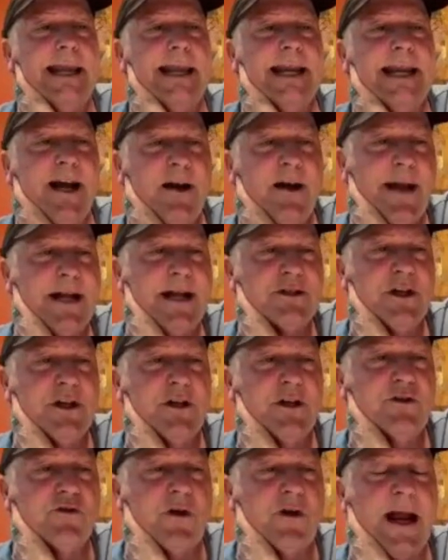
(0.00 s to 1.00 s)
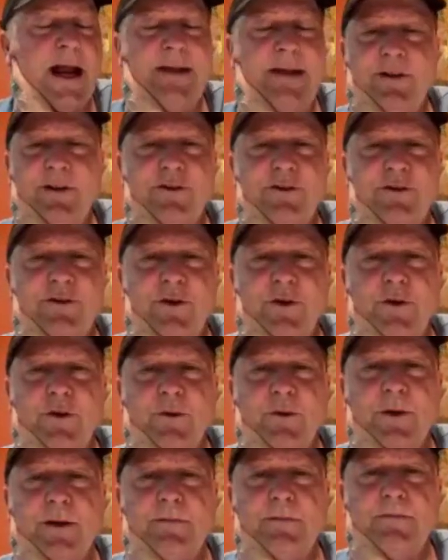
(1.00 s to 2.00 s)
and now I'm actually driving
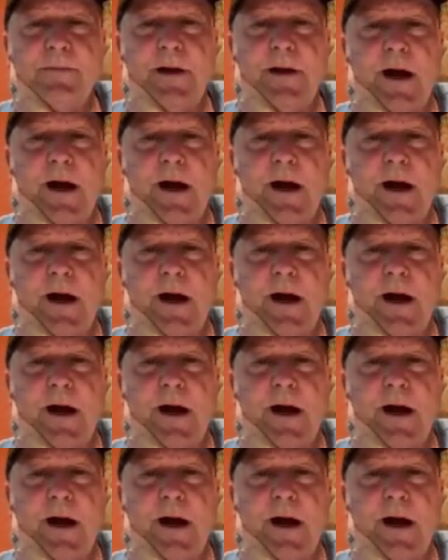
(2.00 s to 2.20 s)
through